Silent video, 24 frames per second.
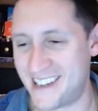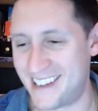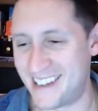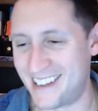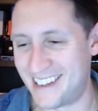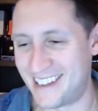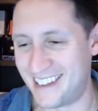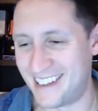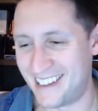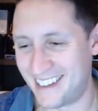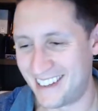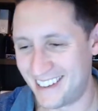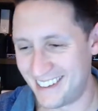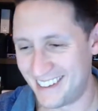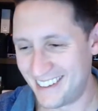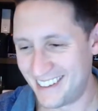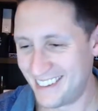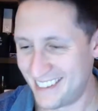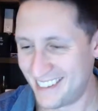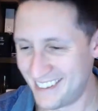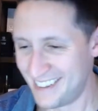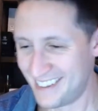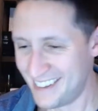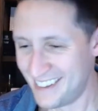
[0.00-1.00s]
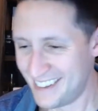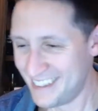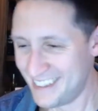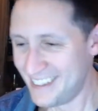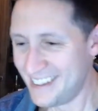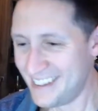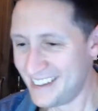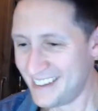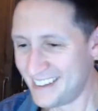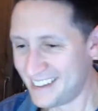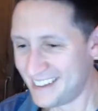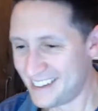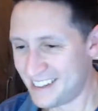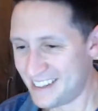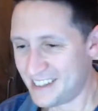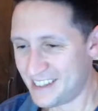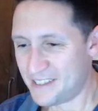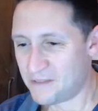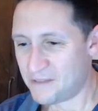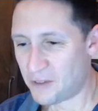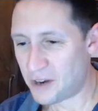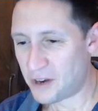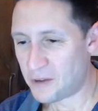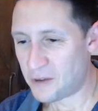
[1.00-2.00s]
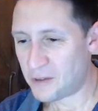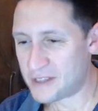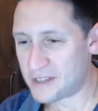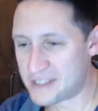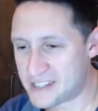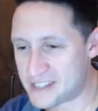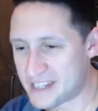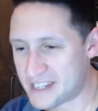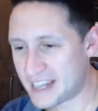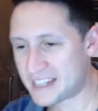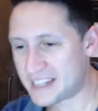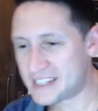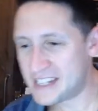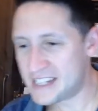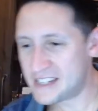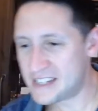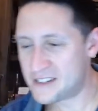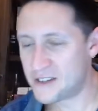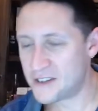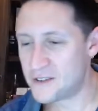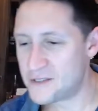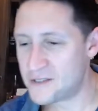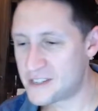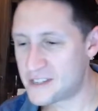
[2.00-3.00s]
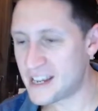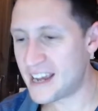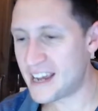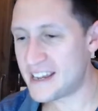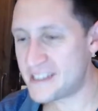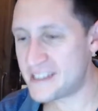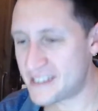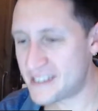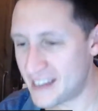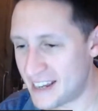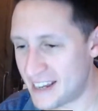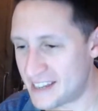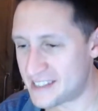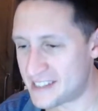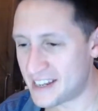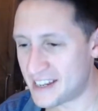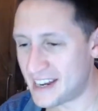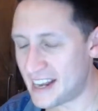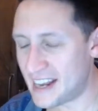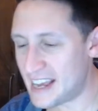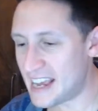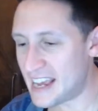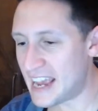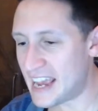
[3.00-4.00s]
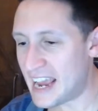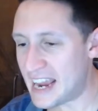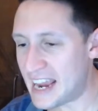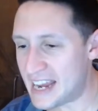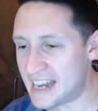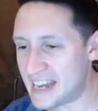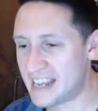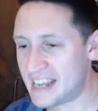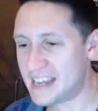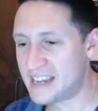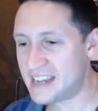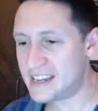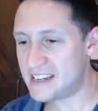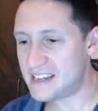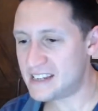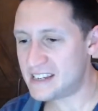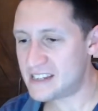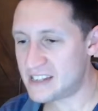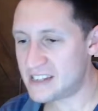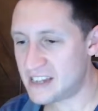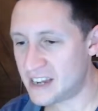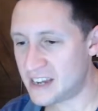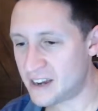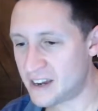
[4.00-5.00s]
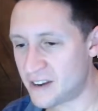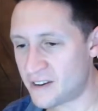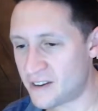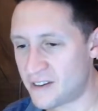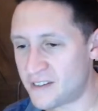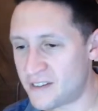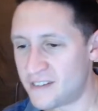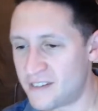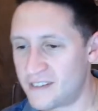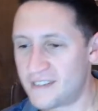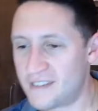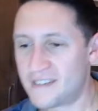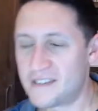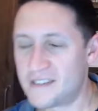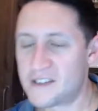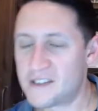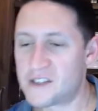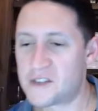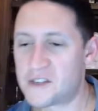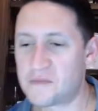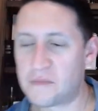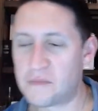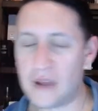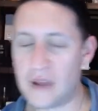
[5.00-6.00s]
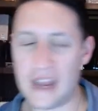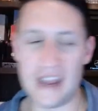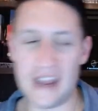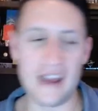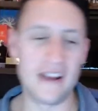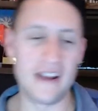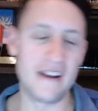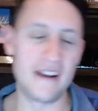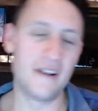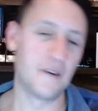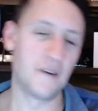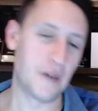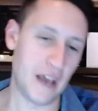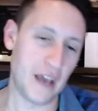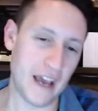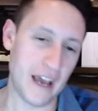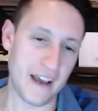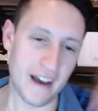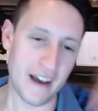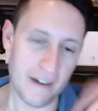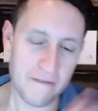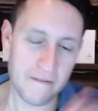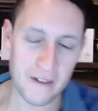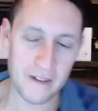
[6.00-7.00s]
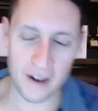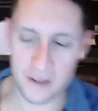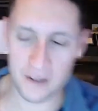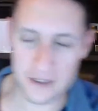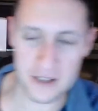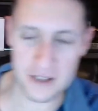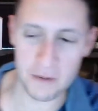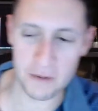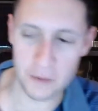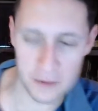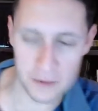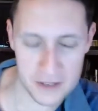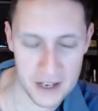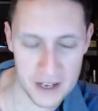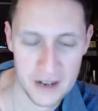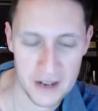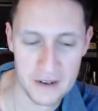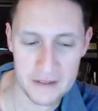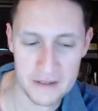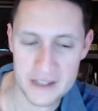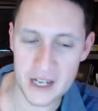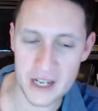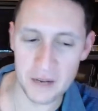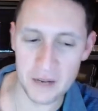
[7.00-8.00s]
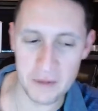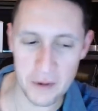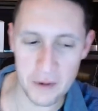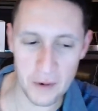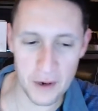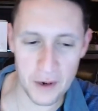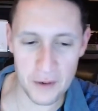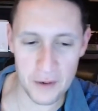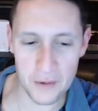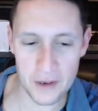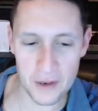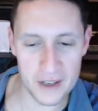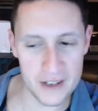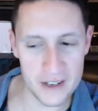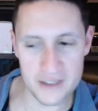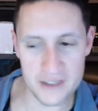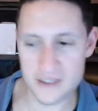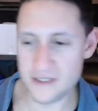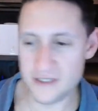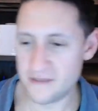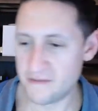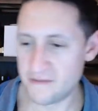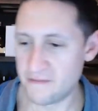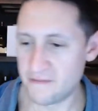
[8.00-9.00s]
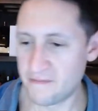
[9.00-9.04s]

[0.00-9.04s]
2160 Tuesdays is an 80 year span. Okay, I figured someone was going to tell me what it was.